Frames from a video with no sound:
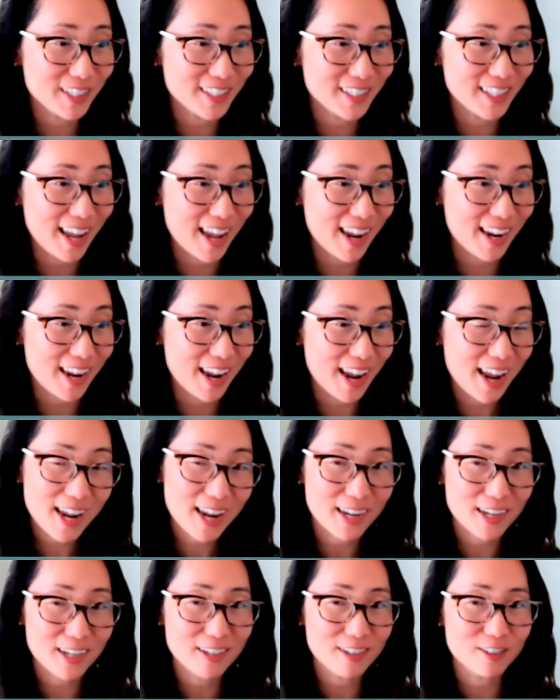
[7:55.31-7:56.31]
say,
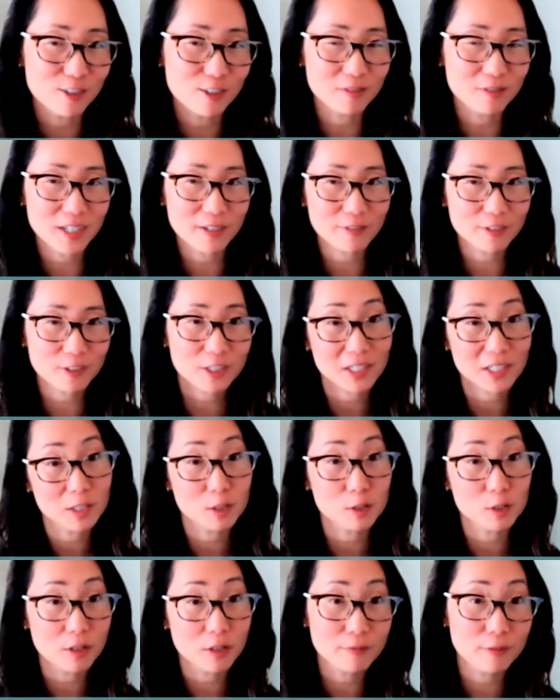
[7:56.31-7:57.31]
hey, you know, diversity
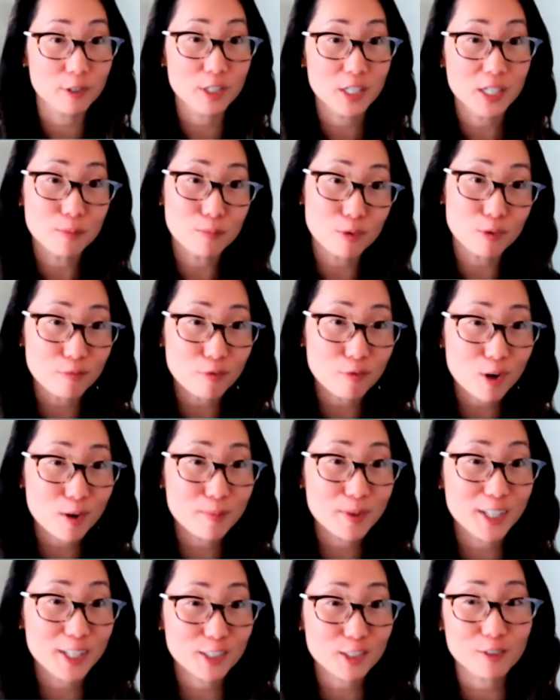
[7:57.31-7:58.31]
is good for team
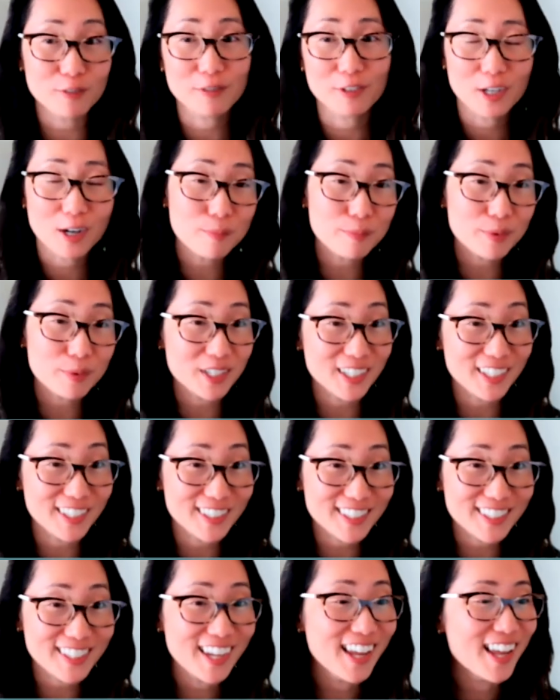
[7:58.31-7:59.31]
performance or for
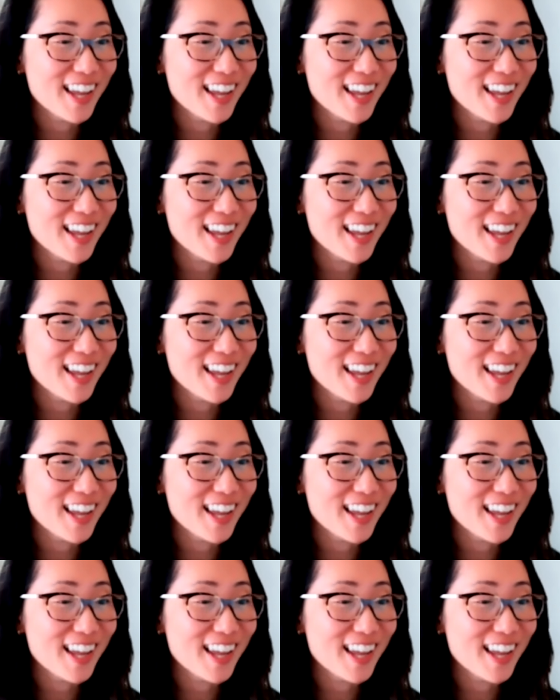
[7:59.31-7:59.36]
companies,